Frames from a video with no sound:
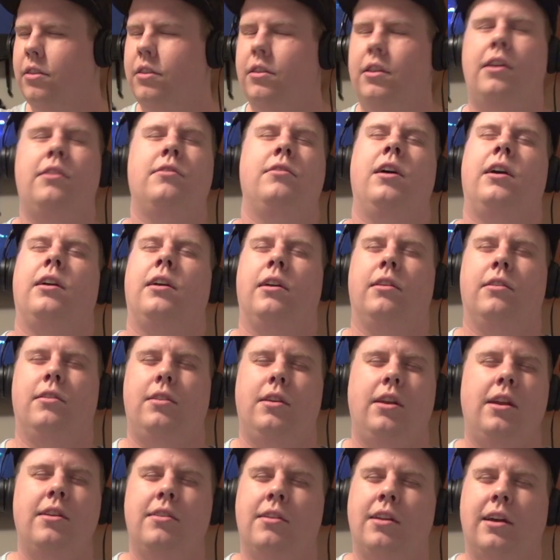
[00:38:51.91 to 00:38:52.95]
He's not
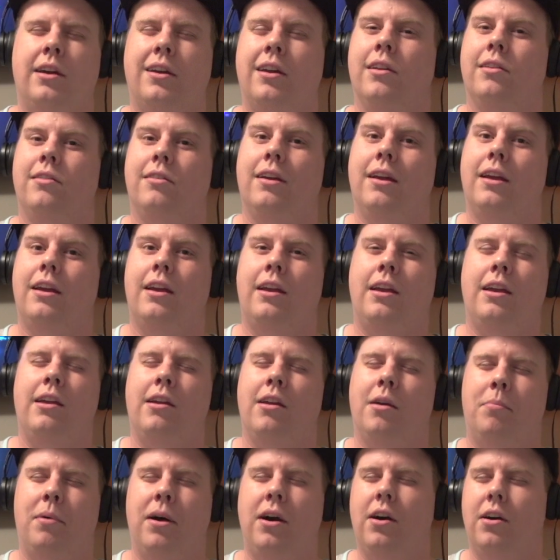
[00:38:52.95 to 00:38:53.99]
gonna say he
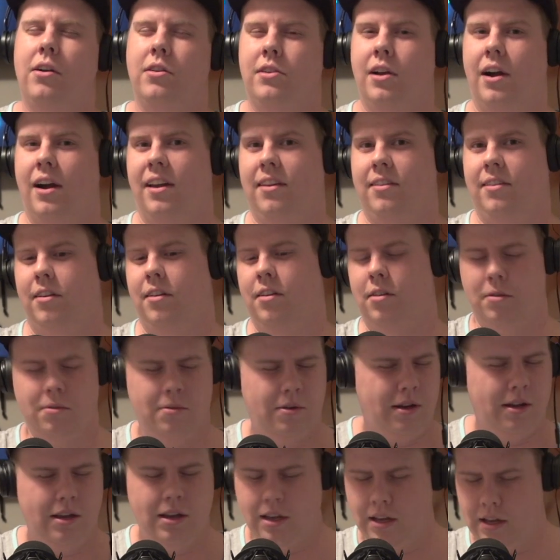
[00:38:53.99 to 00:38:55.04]
apologizes
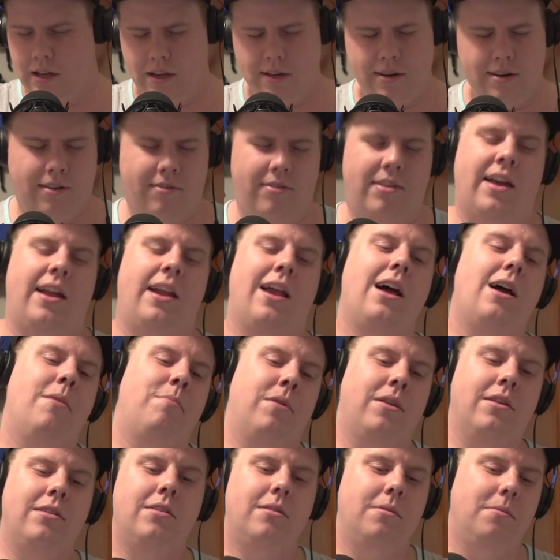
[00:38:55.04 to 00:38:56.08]
if that
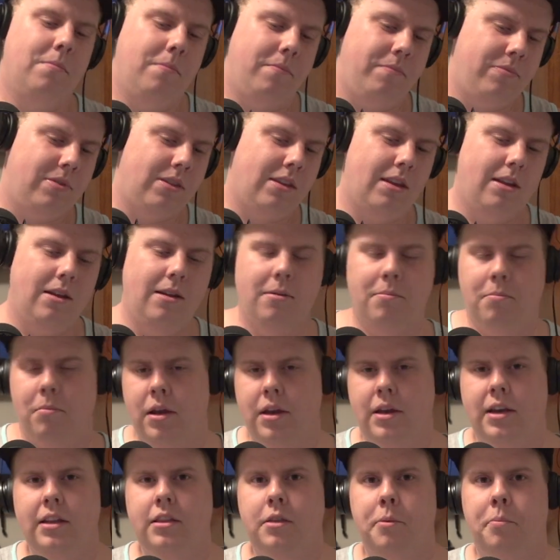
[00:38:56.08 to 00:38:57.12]
happens. But
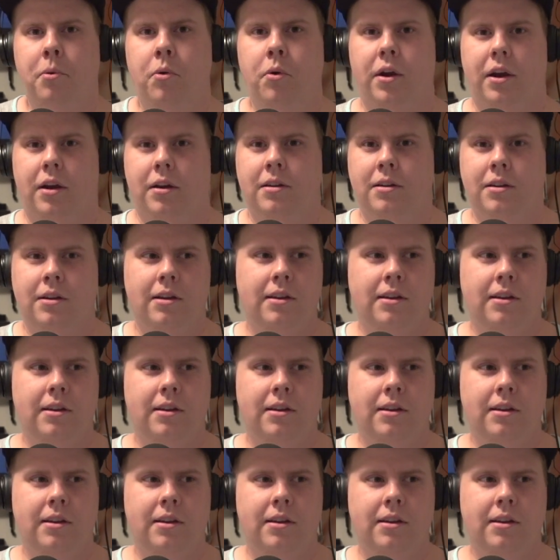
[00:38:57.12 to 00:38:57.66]
you get the point.